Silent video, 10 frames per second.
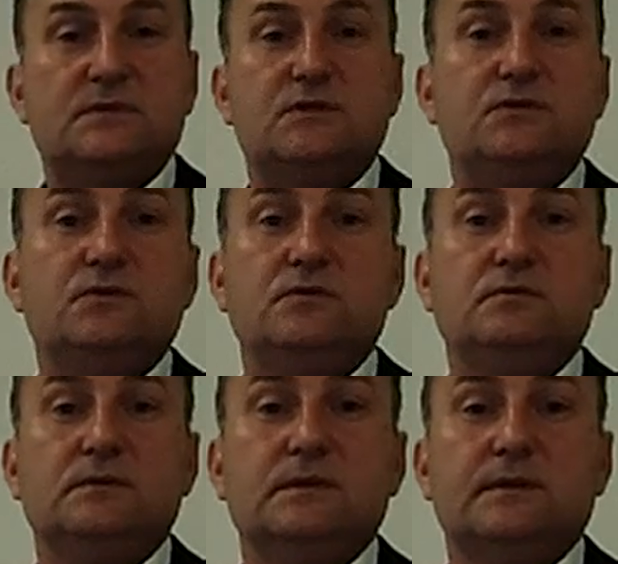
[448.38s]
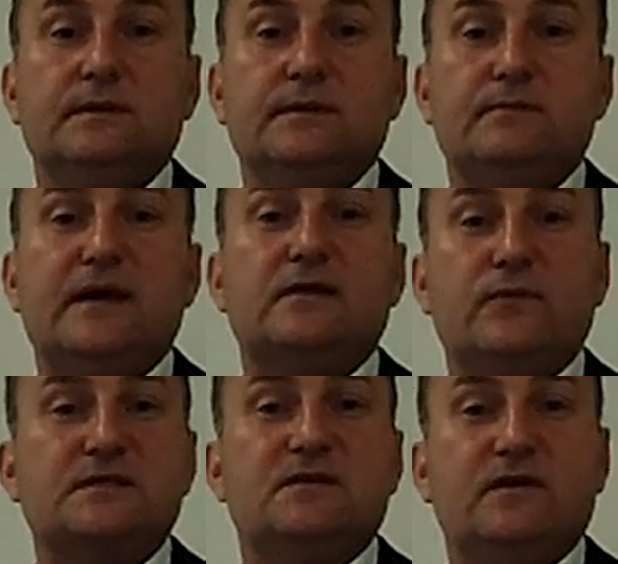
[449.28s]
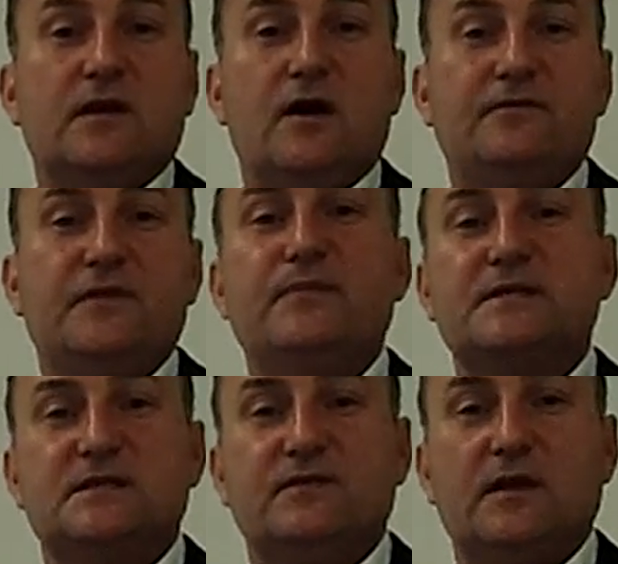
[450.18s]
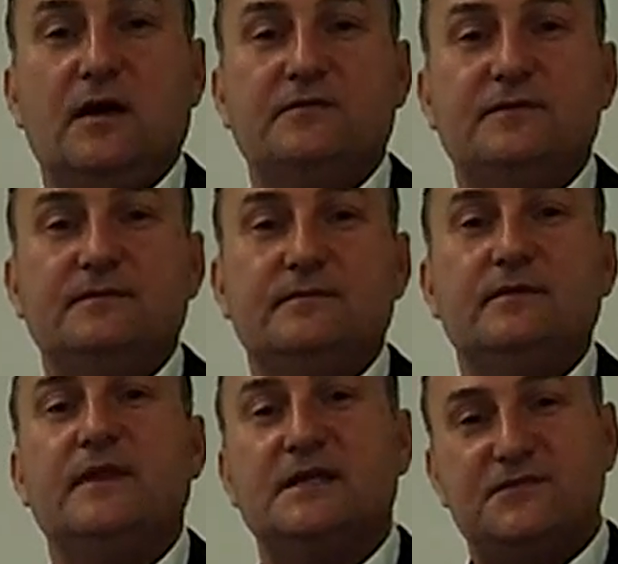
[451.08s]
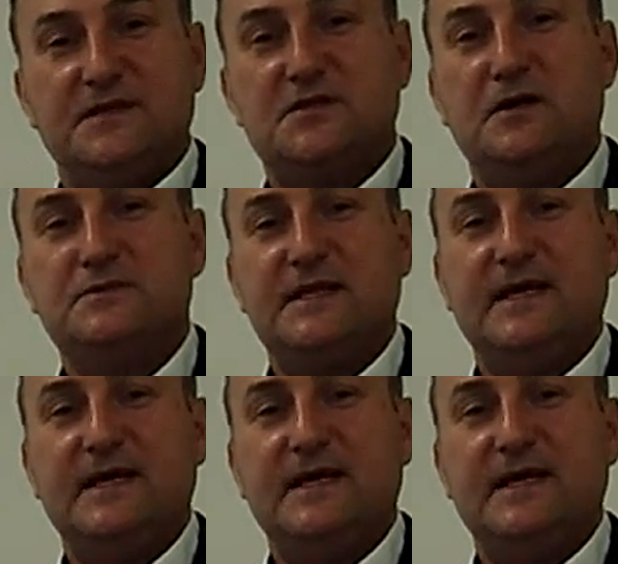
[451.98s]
to make the rest of your life the best of your life. Thanks for your time.